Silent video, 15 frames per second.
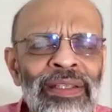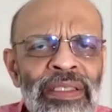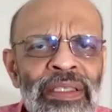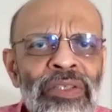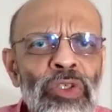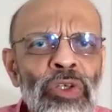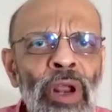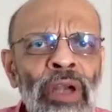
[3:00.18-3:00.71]
this
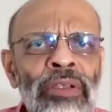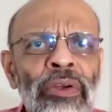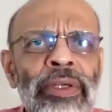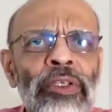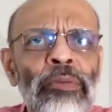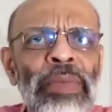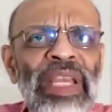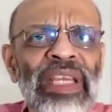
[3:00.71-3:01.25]
is not
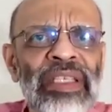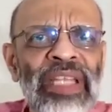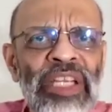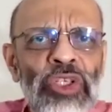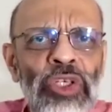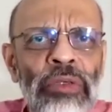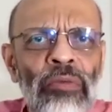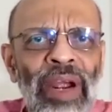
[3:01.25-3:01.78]
going to be a
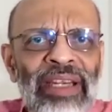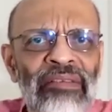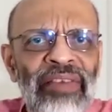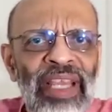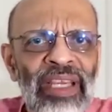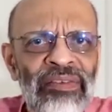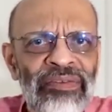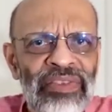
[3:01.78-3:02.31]
nationwide
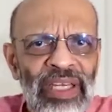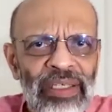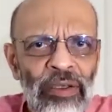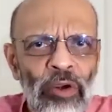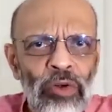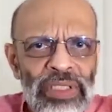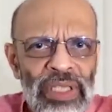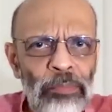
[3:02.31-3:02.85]
wave that
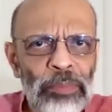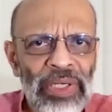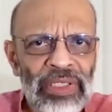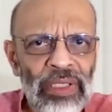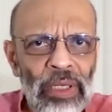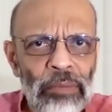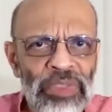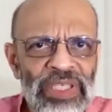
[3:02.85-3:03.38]
goes up
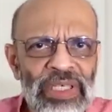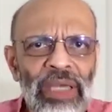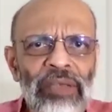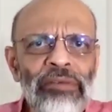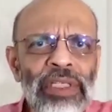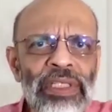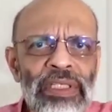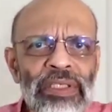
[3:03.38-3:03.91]
and comes
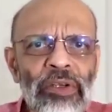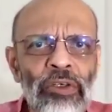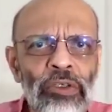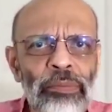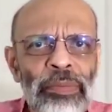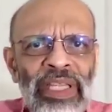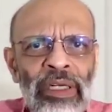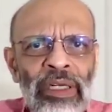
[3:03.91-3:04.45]
down. This is going
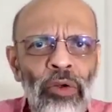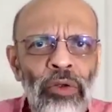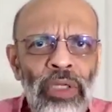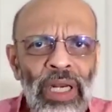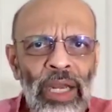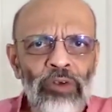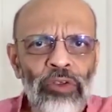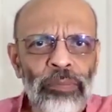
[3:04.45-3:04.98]
to be
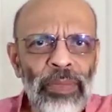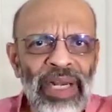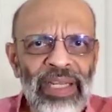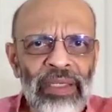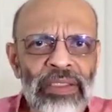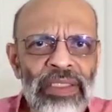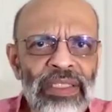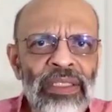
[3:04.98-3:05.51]
local
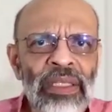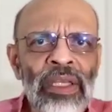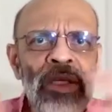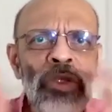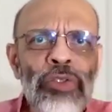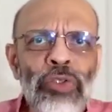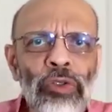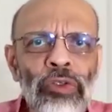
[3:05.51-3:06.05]
outbreaks
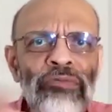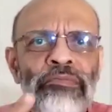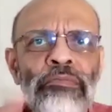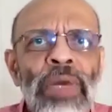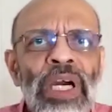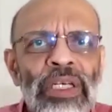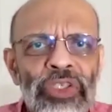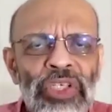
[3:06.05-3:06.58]
sort of
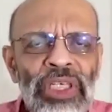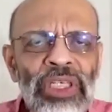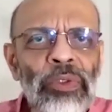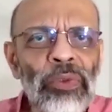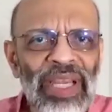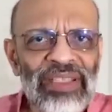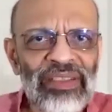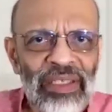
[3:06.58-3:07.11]
merging
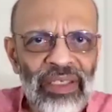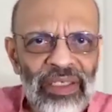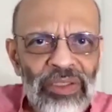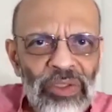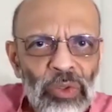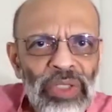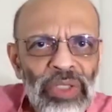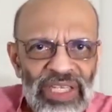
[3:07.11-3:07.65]
together
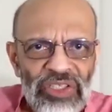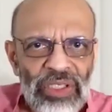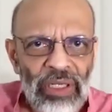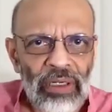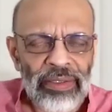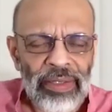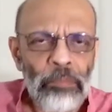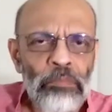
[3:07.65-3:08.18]
into
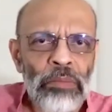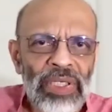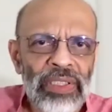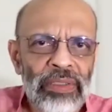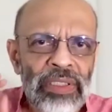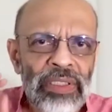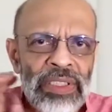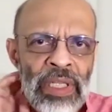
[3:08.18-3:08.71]
national
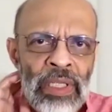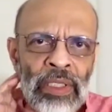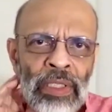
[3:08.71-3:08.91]
numbers.